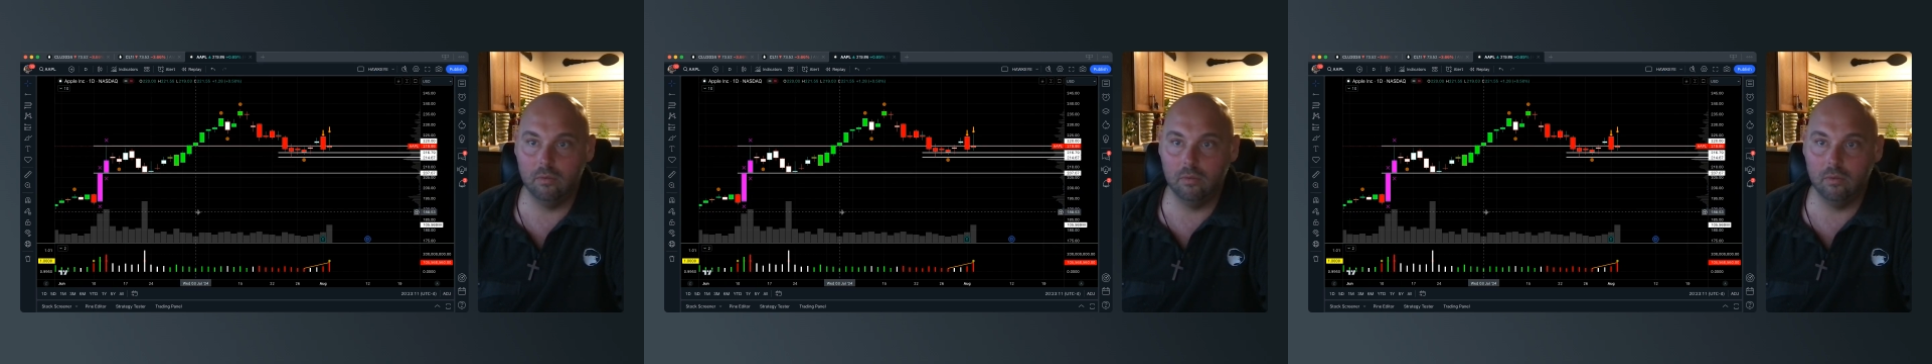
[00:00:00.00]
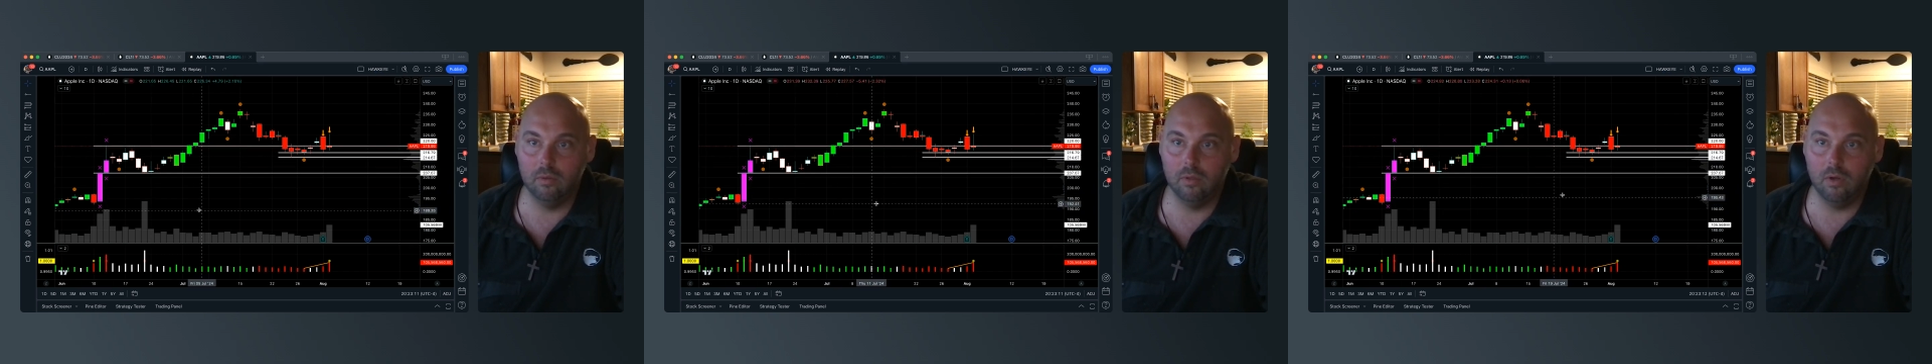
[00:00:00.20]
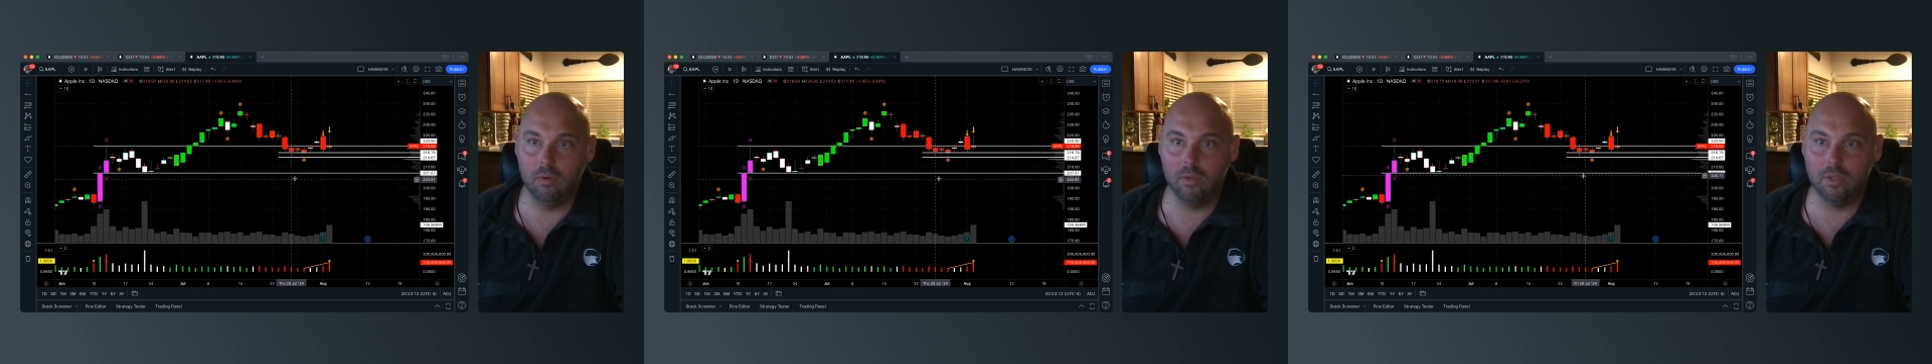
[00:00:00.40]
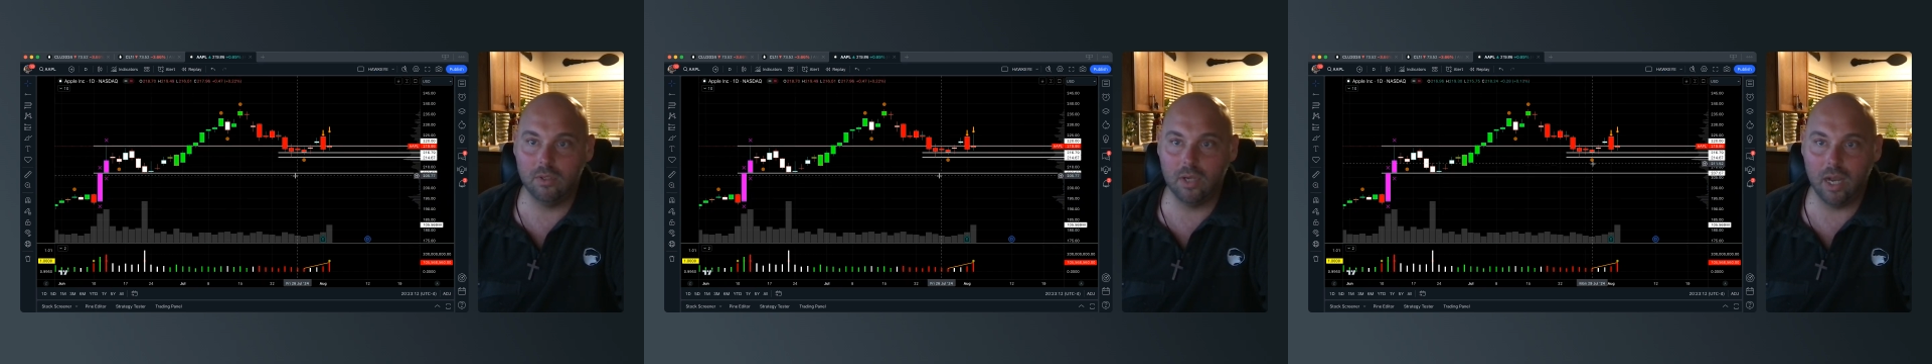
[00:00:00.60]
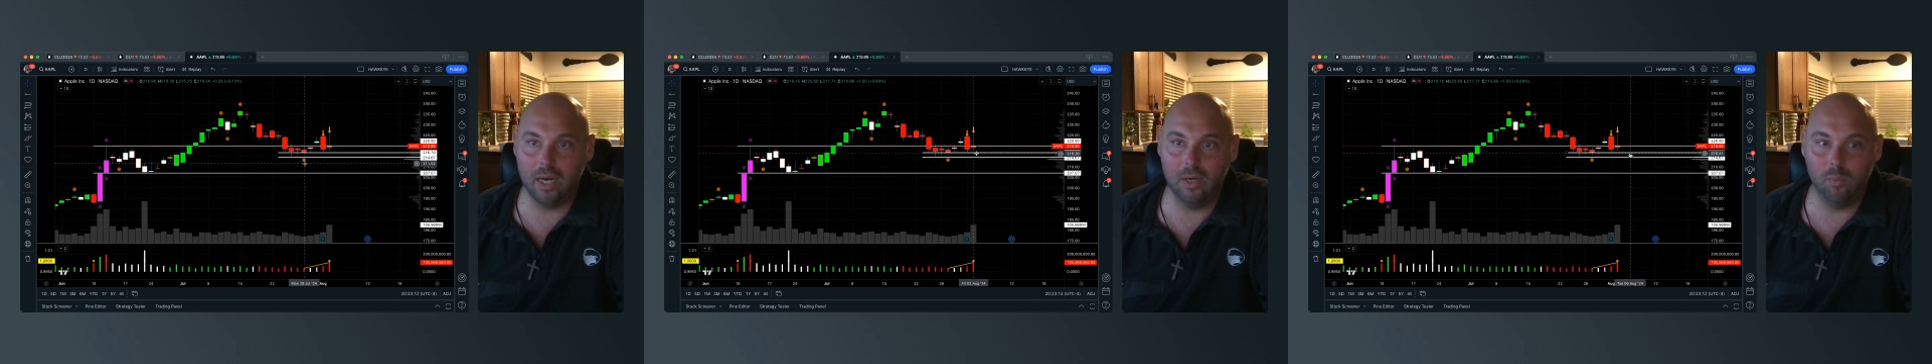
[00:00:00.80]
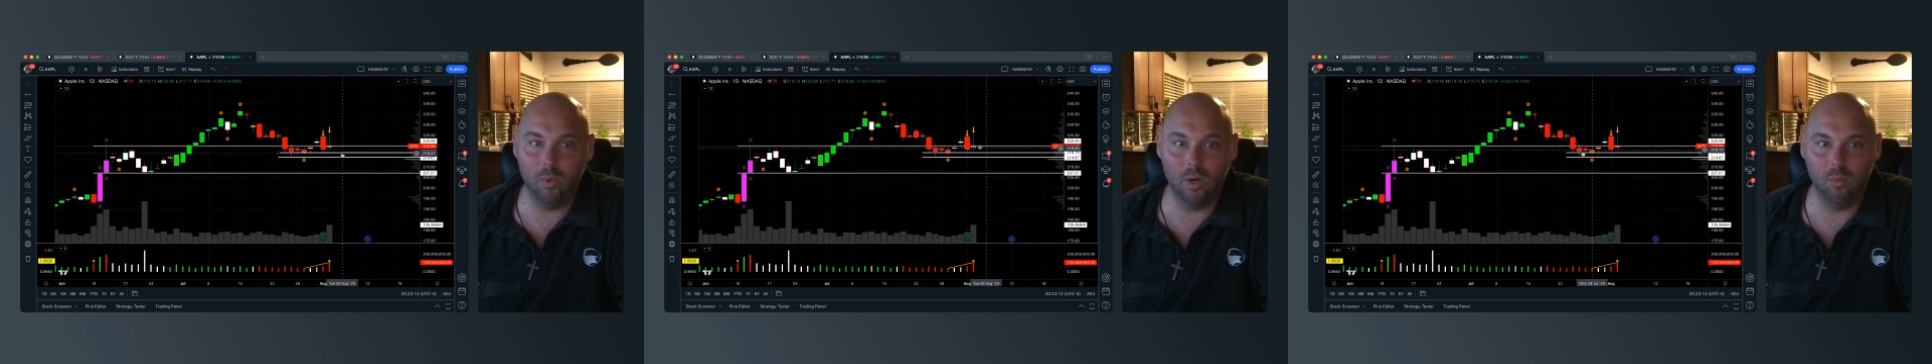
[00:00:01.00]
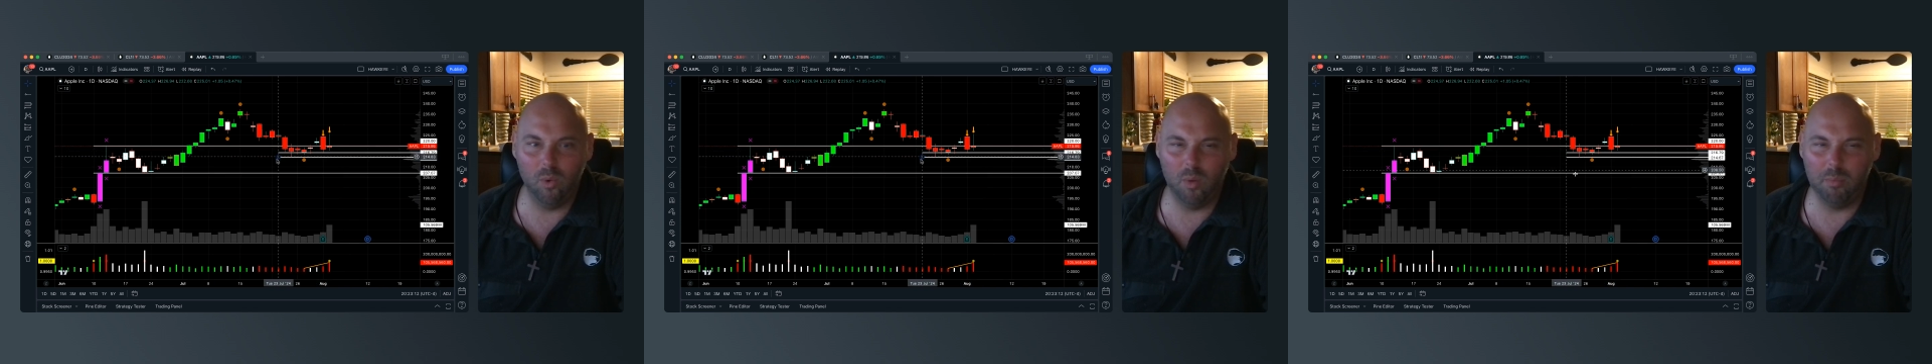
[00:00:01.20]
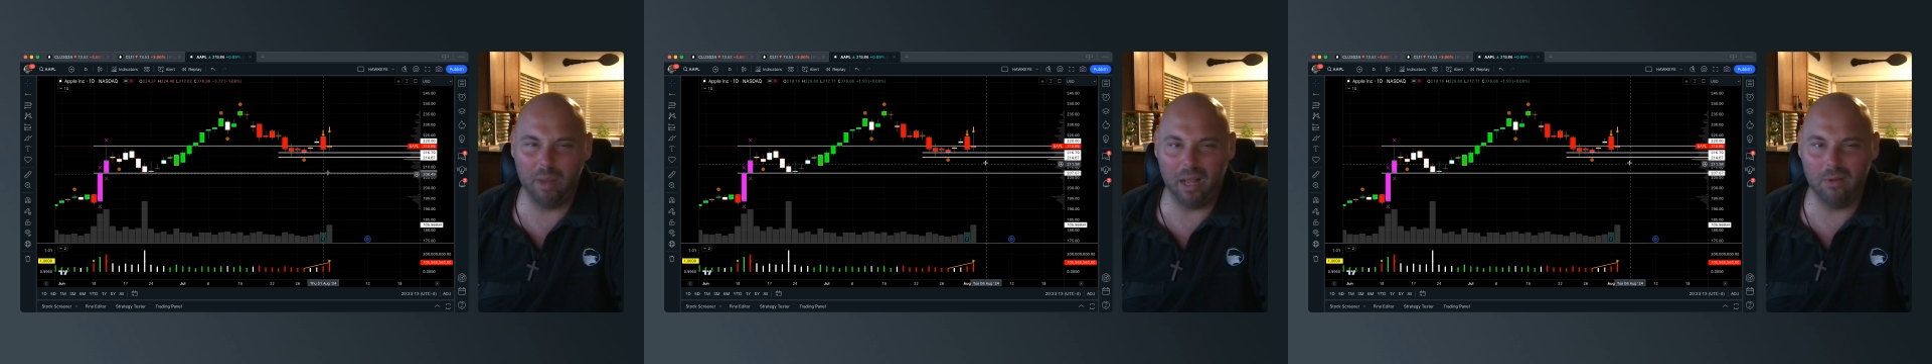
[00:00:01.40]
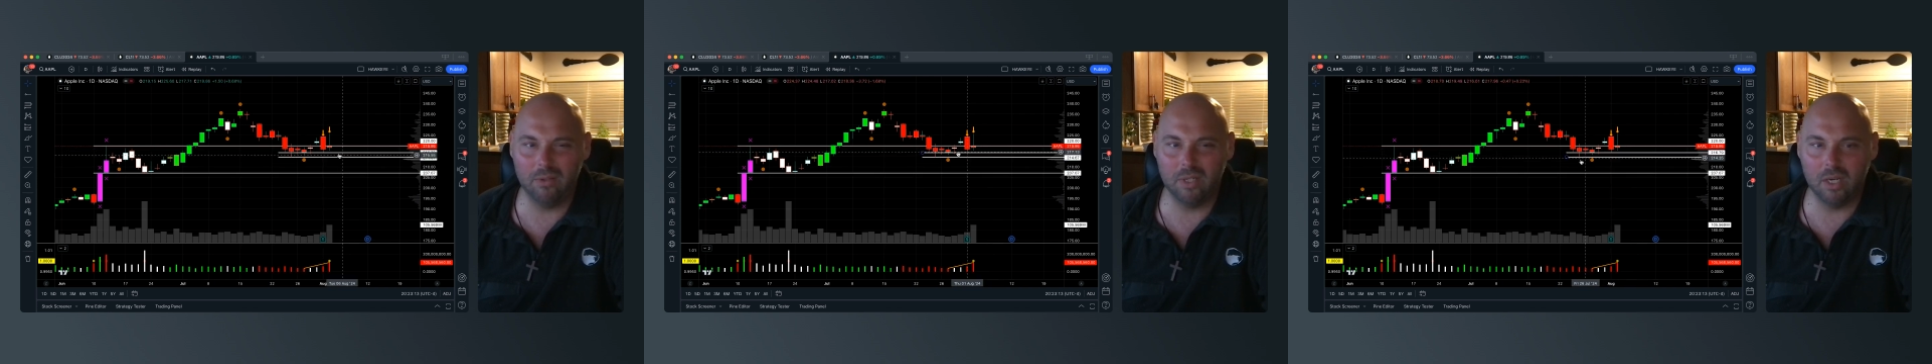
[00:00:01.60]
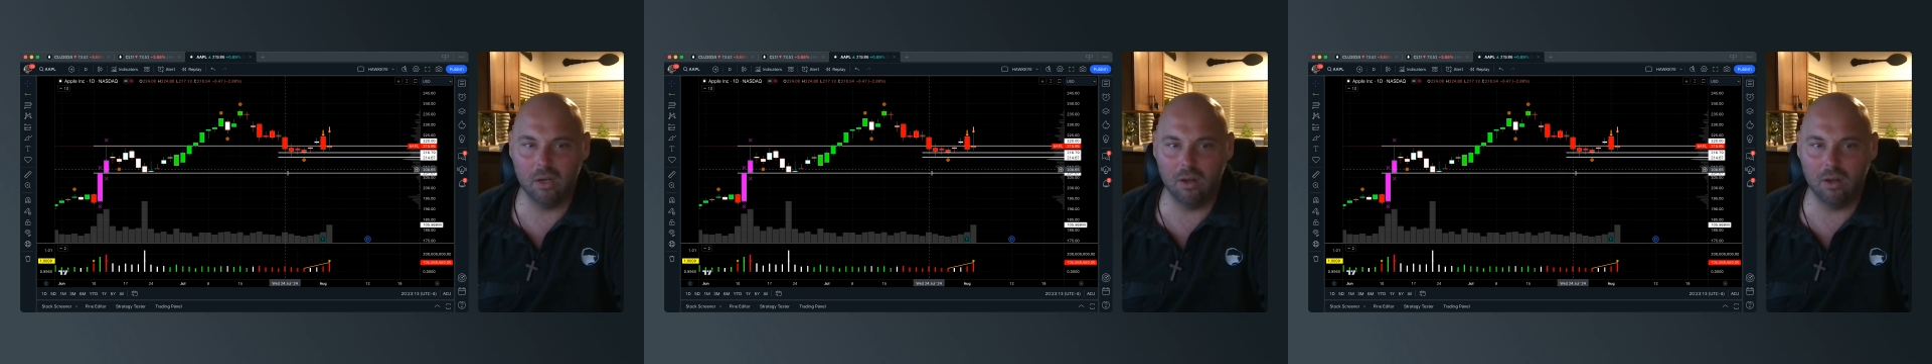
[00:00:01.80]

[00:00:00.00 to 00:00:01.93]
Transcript: Notice kind of where we're bouncing